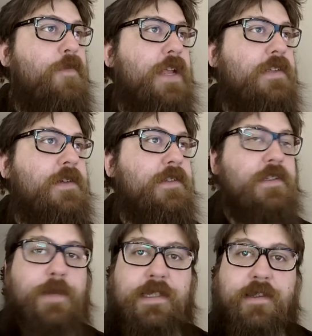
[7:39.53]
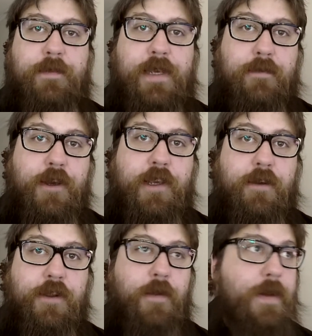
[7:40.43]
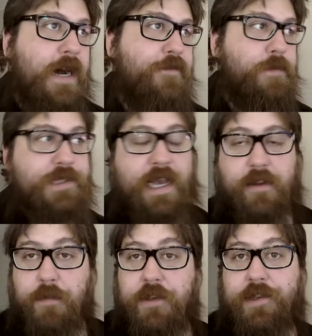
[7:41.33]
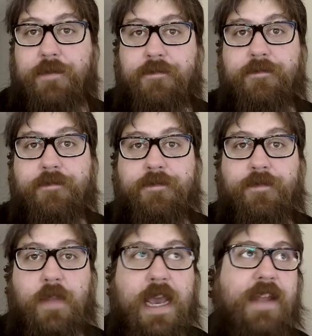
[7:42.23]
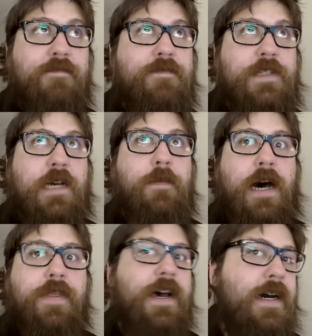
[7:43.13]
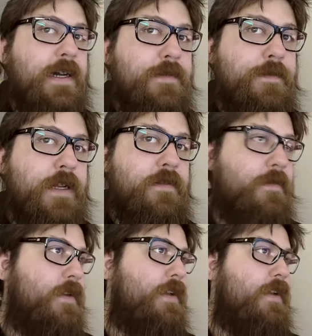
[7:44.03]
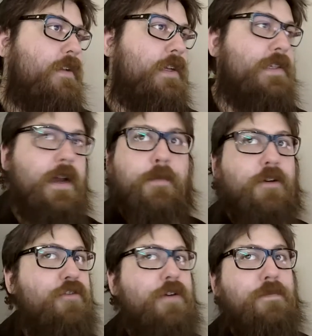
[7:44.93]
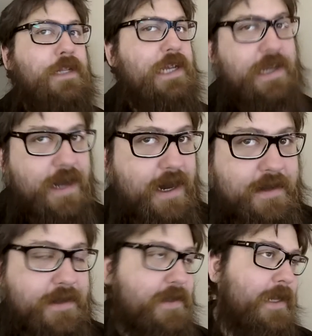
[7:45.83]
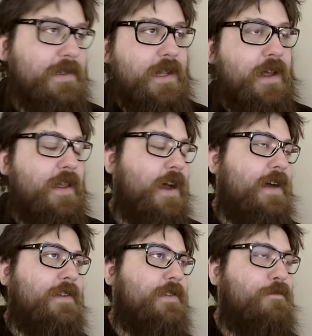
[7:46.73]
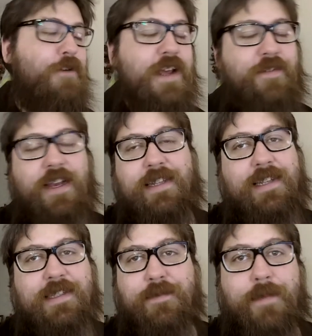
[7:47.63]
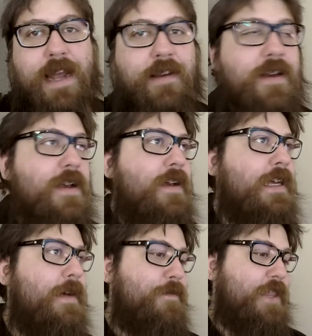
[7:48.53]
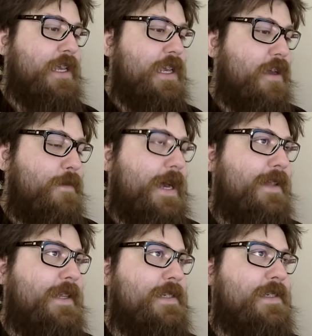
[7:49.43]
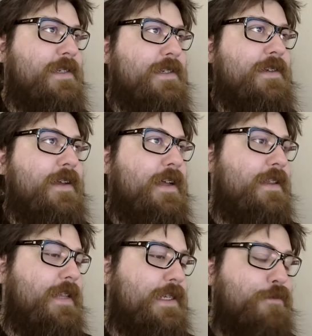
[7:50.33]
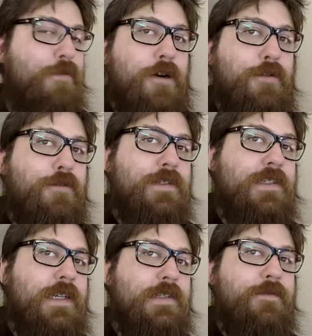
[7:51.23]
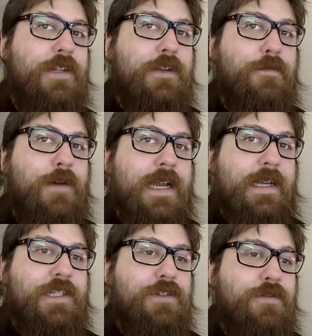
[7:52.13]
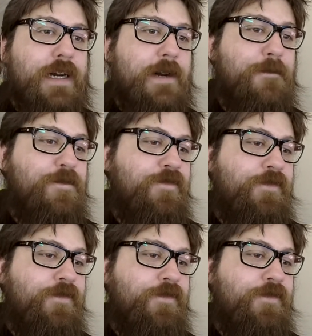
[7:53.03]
That's because it's basically me working on it, apart from sound and music, and some other art. But you can say I'm the lead artist, and that's another artist. Whatever, it doesn't matter. Thinking about these roles is a really good way to